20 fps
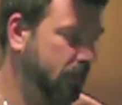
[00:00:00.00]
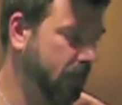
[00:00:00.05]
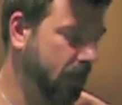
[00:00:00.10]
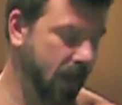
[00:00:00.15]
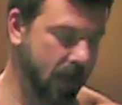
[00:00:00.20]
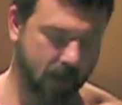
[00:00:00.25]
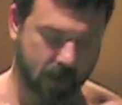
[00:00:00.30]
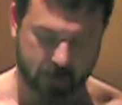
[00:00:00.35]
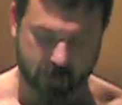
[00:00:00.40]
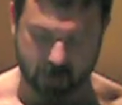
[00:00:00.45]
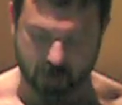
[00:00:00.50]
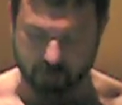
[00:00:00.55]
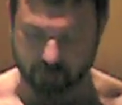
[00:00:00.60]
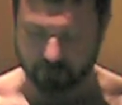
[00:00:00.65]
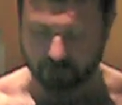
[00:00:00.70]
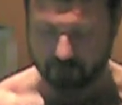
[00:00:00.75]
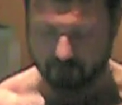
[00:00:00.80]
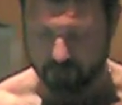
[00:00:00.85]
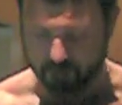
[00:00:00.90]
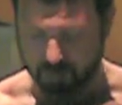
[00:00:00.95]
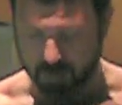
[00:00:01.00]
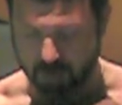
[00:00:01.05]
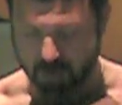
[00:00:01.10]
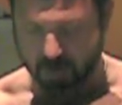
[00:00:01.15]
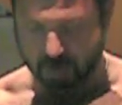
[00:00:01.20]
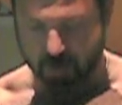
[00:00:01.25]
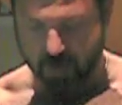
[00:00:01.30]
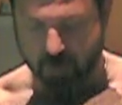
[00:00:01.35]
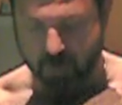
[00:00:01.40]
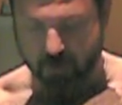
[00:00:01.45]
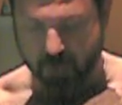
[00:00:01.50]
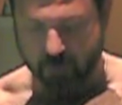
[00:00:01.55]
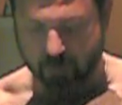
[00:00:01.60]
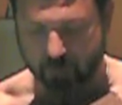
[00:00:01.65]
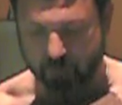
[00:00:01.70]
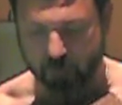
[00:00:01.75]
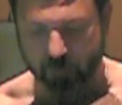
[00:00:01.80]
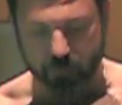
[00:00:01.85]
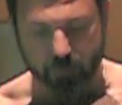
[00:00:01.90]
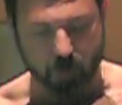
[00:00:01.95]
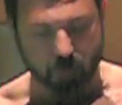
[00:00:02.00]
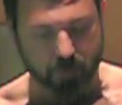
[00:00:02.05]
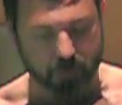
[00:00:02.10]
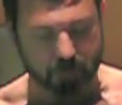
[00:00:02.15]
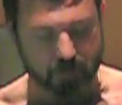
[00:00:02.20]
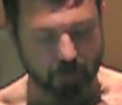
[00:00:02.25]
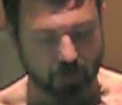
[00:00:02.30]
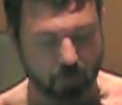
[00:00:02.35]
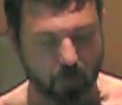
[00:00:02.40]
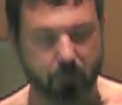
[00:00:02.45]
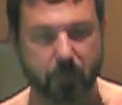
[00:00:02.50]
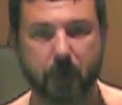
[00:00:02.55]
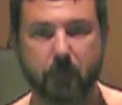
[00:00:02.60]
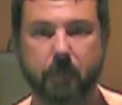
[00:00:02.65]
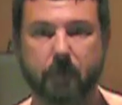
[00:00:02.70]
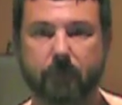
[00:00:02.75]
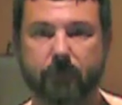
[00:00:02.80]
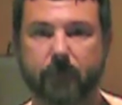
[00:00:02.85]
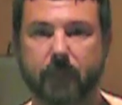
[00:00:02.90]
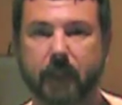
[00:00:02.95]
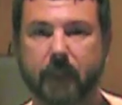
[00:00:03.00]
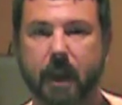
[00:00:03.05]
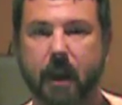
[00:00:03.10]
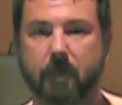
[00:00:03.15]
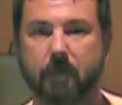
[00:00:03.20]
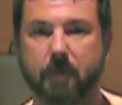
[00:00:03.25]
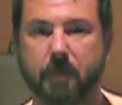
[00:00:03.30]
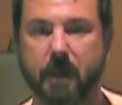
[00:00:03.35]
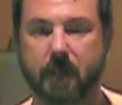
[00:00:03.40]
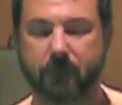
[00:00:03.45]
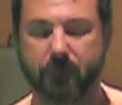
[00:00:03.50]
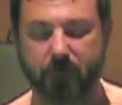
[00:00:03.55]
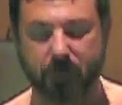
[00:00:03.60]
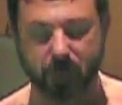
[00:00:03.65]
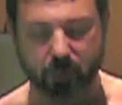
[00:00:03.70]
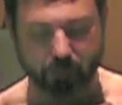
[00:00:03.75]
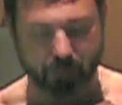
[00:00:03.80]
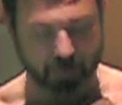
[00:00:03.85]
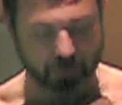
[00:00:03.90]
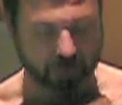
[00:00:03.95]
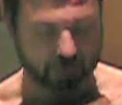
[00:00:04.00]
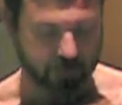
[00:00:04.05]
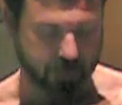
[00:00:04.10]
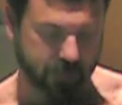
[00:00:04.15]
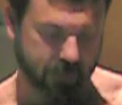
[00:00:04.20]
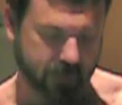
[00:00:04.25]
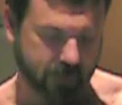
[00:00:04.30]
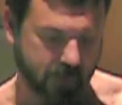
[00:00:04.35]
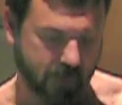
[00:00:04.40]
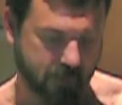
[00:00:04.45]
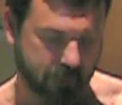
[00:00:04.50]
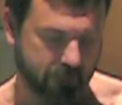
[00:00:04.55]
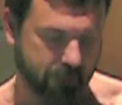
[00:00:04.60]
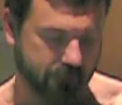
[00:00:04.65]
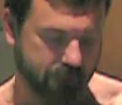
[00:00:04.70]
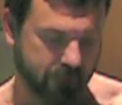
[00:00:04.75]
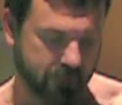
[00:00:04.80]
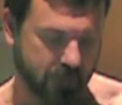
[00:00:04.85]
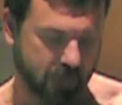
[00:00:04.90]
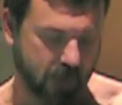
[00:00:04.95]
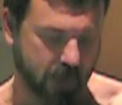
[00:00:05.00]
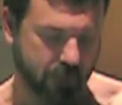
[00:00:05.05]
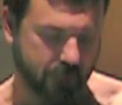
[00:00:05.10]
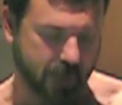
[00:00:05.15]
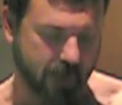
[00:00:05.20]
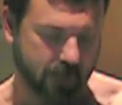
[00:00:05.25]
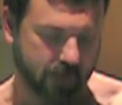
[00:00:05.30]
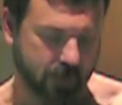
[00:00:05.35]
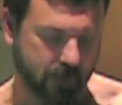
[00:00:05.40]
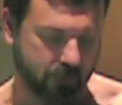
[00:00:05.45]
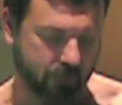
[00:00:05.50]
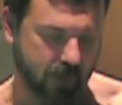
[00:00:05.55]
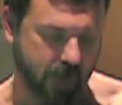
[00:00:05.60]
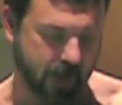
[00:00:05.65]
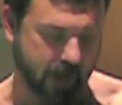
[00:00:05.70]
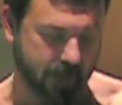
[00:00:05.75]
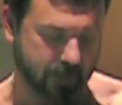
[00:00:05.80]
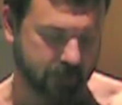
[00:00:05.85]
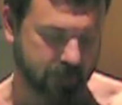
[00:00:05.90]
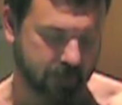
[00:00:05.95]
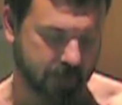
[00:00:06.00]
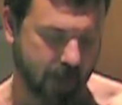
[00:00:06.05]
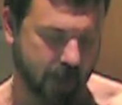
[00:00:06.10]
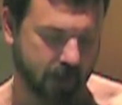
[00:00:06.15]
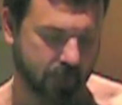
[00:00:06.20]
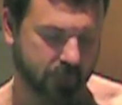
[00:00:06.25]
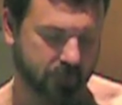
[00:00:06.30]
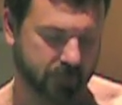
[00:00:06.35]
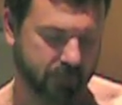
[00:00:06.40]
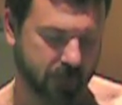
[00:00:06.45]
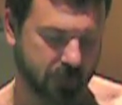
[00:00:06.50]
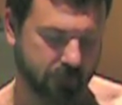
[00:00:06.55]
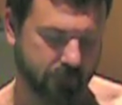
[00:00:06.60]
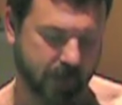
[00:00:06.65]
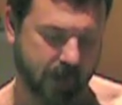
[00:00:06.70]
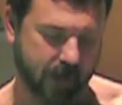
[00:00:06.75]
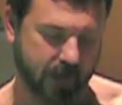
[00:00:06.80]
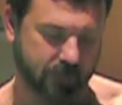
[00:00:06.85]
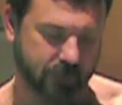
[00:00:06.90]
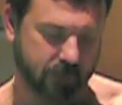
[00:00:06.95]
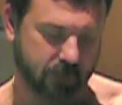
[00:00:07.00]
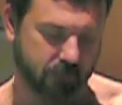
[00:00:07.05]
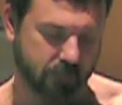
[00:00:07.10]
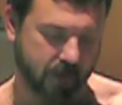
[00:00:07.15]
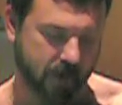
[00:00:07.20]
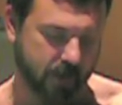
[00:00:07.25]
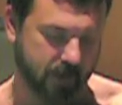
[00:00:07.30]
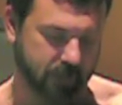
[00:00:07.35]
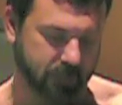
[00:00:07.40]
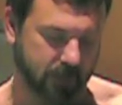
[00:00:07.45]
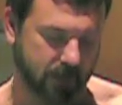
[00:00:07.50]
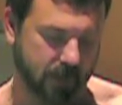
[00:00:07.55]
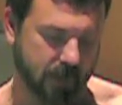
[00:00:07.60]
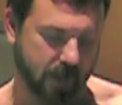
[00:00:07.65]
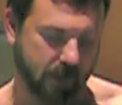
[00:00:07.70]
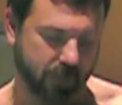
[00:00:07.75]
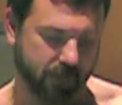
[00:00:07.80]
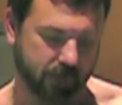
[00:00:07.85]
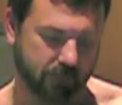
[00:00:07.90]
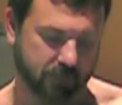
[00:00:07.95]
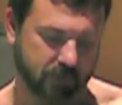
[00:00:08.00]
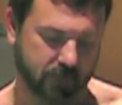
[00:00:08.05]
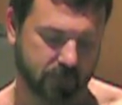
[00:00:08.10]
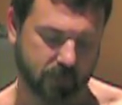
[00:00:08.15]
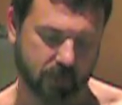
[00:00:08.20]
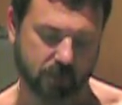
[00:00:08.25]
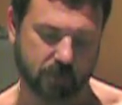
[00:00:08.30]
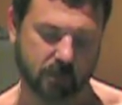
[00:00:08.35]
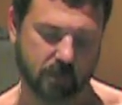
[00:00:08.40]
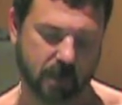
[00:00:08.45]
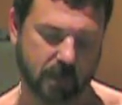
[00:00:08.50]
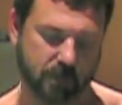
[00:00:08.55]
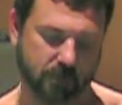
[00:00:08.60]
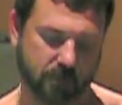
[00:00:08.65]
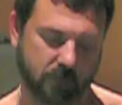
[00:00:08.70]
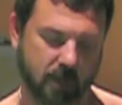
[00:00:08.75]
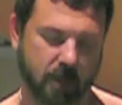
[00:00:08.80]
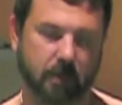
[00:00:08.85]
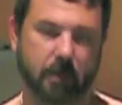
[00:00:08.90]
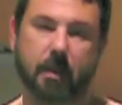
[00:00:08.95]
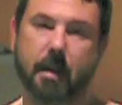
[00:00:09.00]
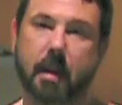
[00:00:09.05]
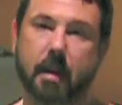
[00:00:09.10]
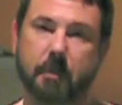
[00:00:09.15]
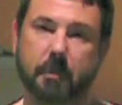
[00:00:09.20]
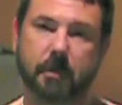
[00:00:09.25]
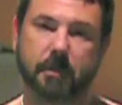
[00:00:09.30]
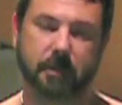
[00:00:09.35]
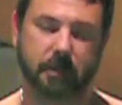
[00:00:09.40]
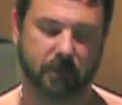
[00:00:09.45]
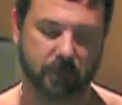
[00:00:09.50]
And you'll notice, I know people freak out about veal, but this is humanely raised. Animals are raised in barns that allow them to socialize with other animals.